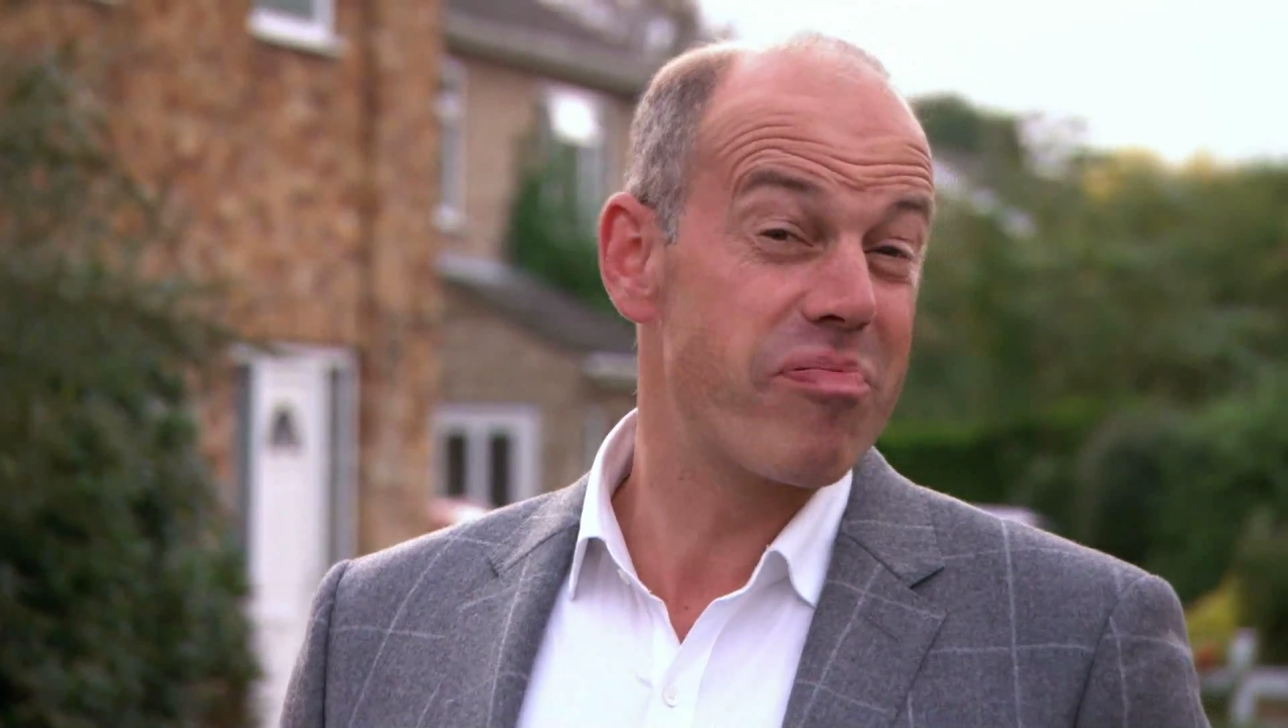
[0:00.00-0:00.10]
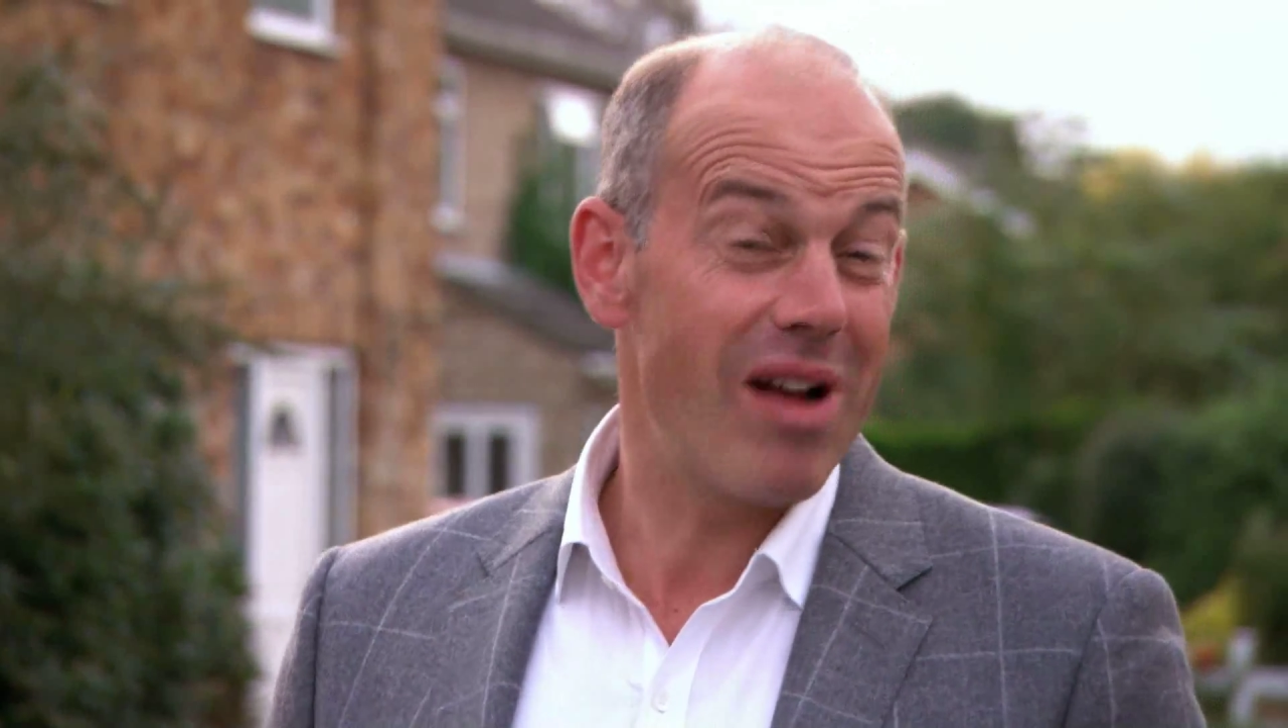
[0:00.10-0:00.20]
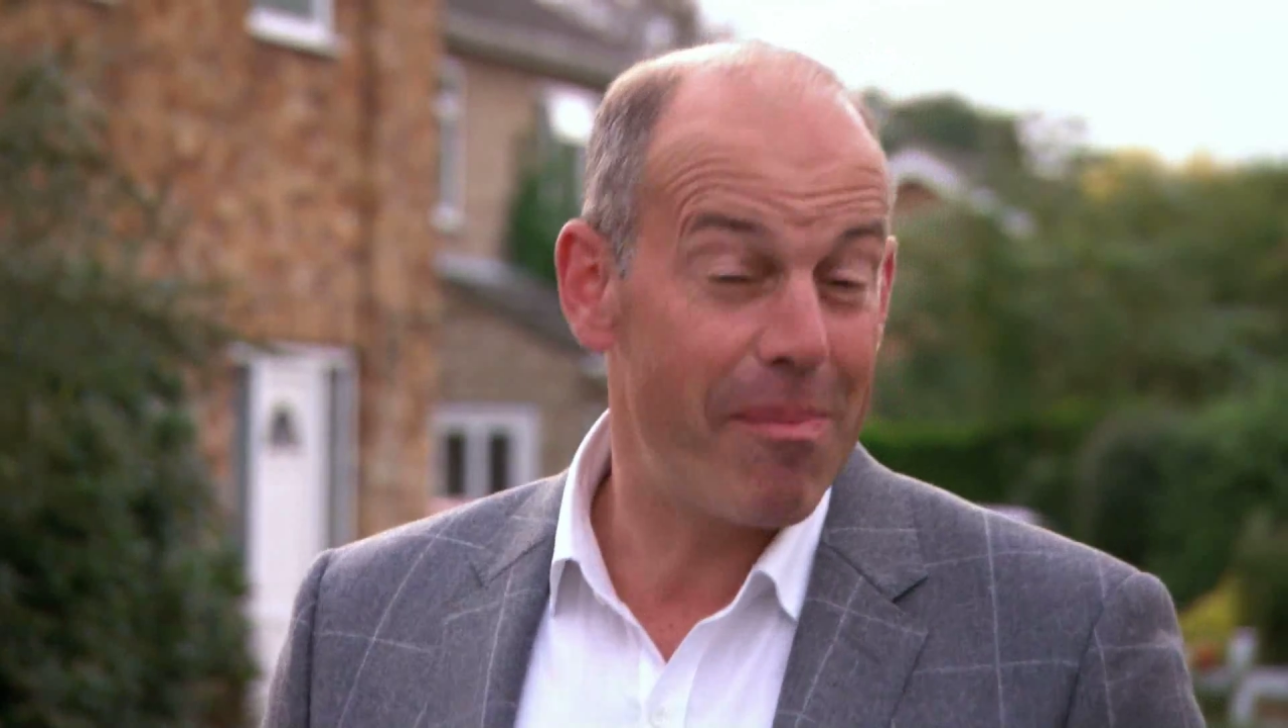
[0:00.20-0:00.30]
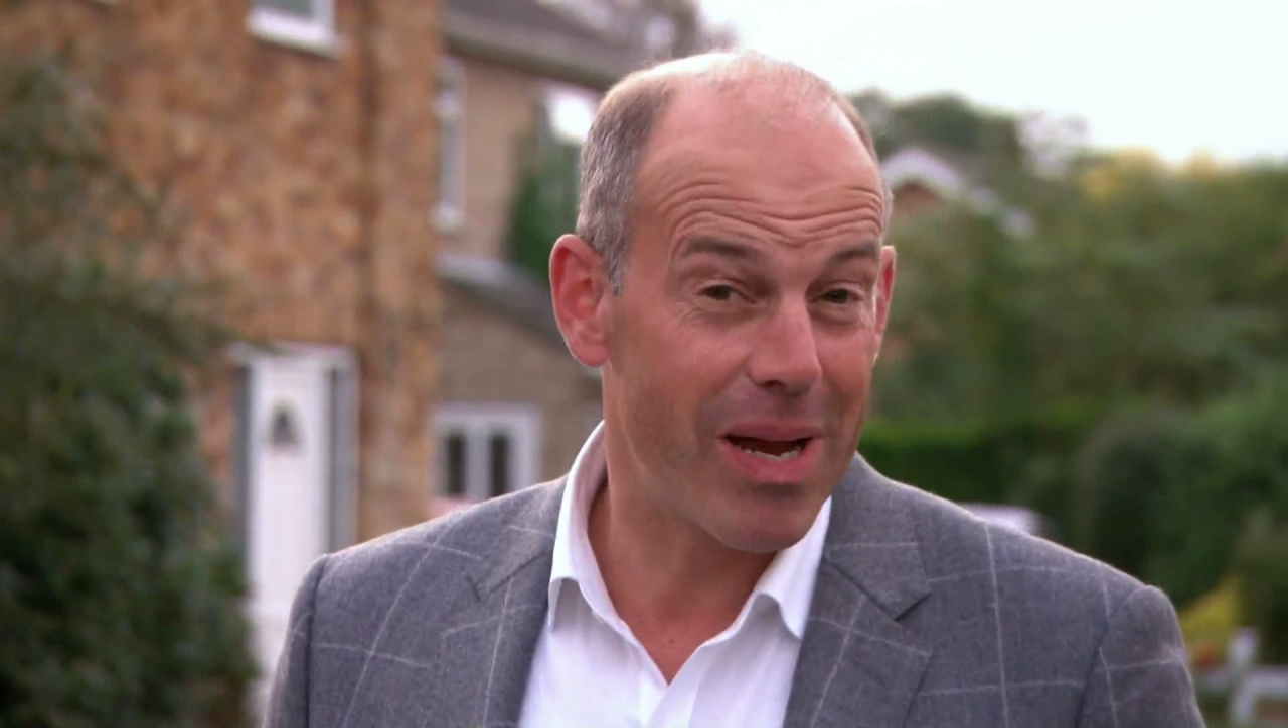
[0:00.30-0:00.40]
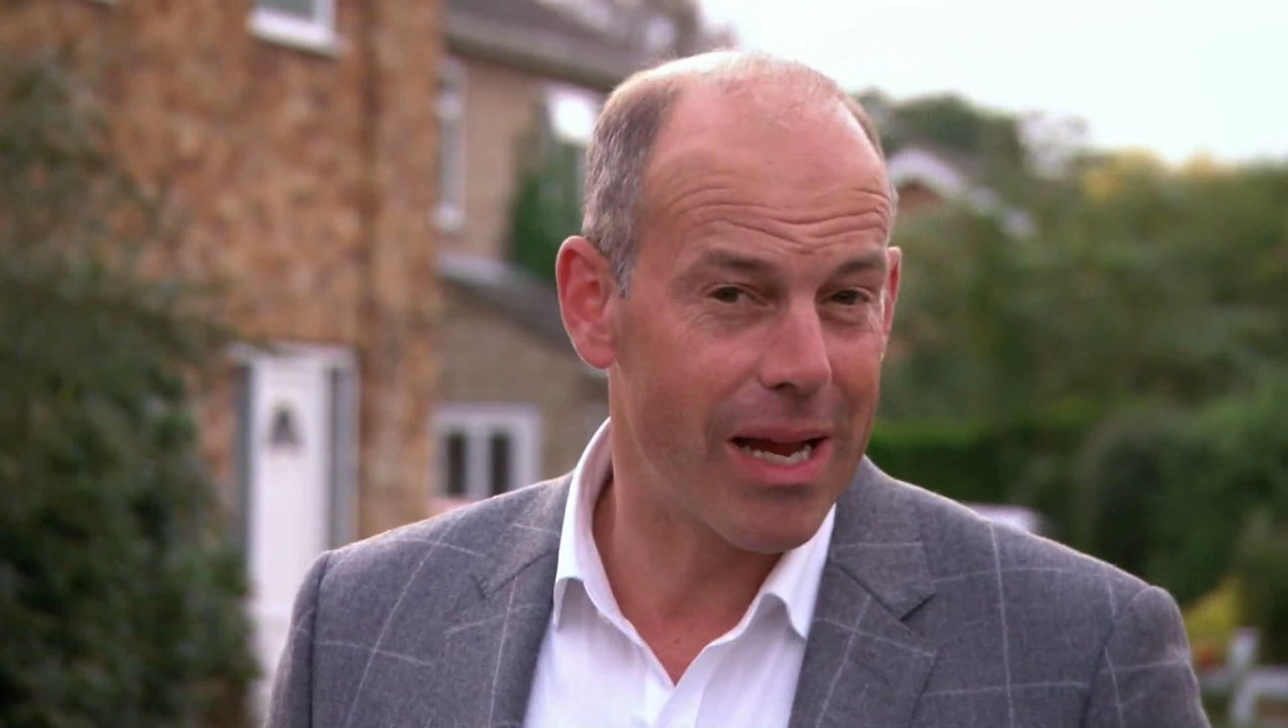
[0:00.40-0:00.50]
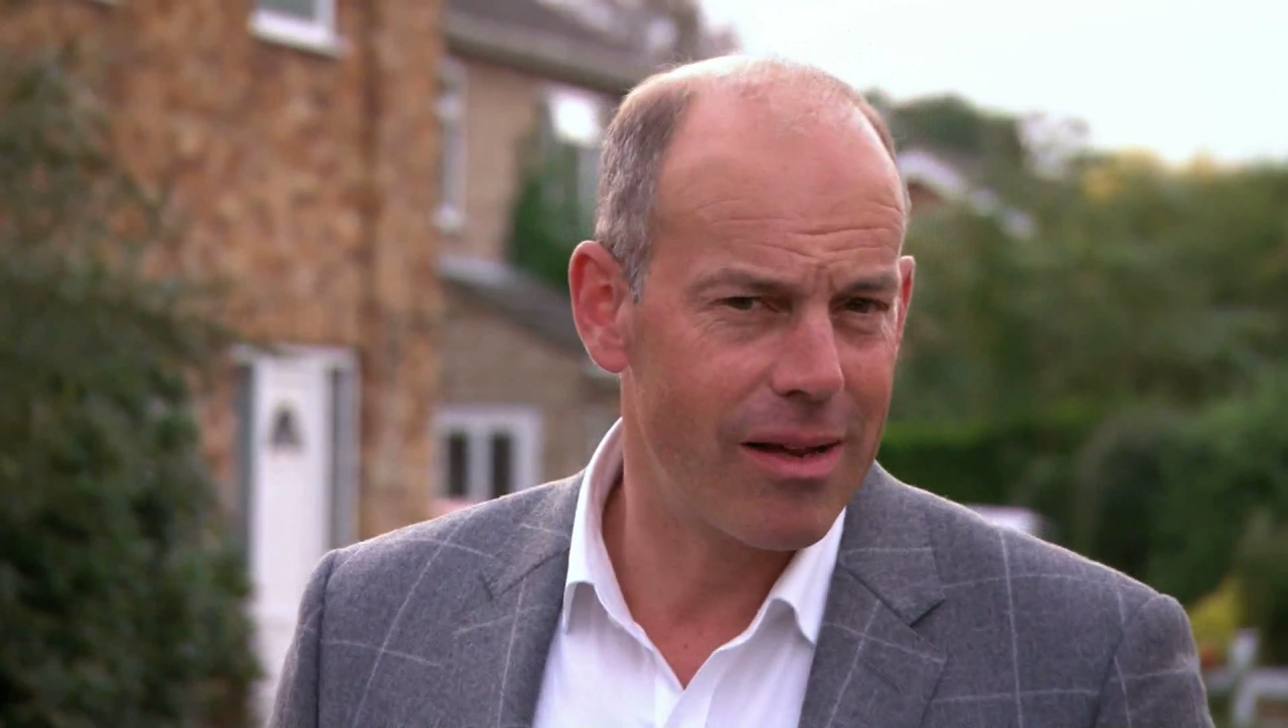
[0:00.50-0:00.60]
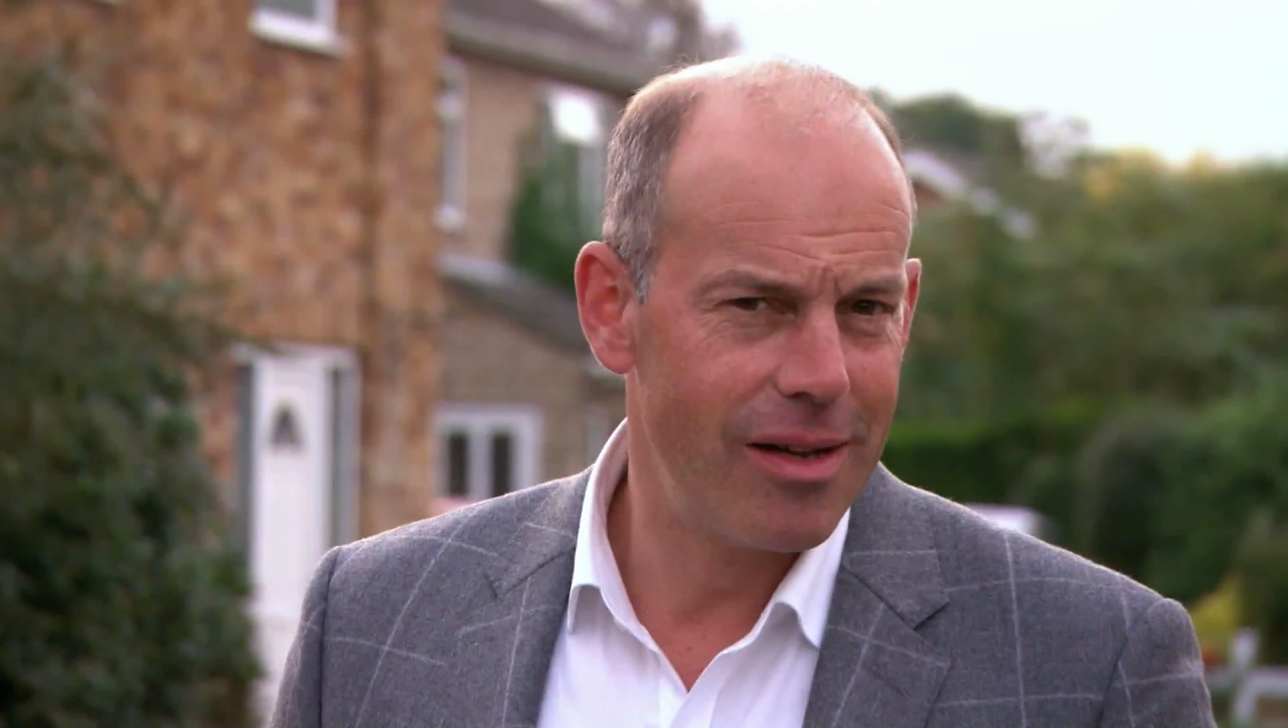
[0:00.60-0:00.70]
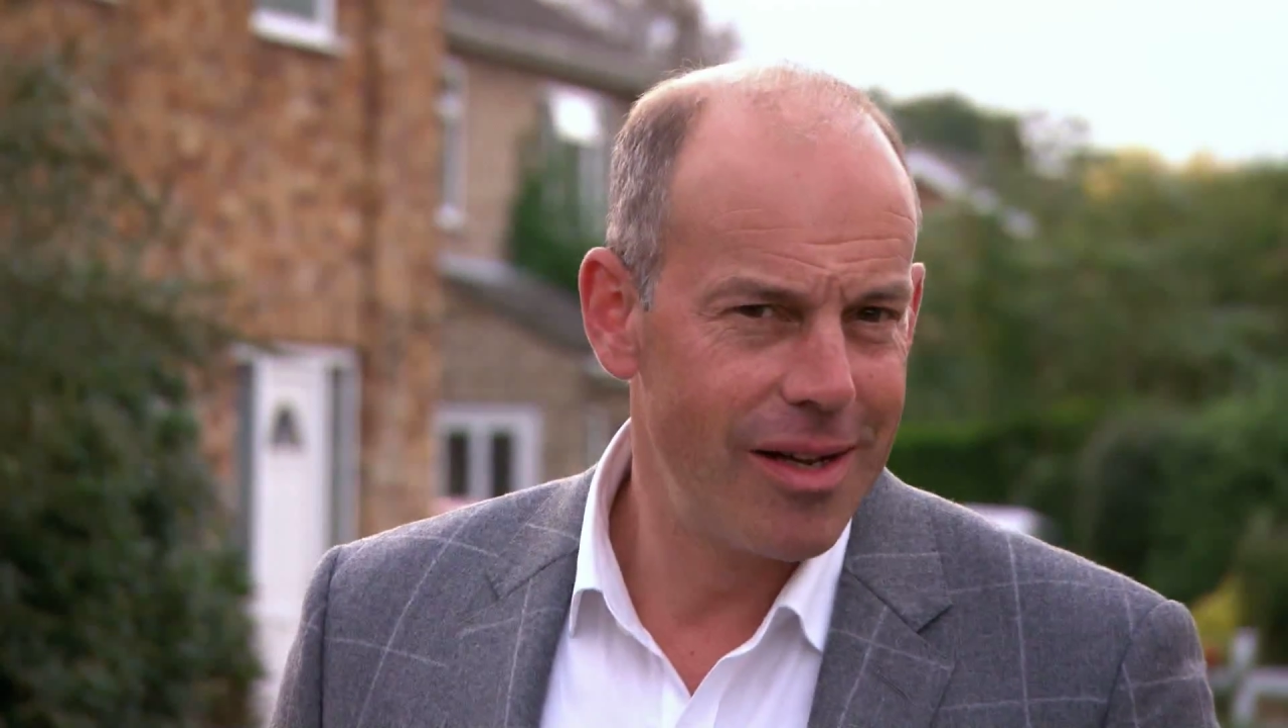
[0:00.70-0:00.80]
prepping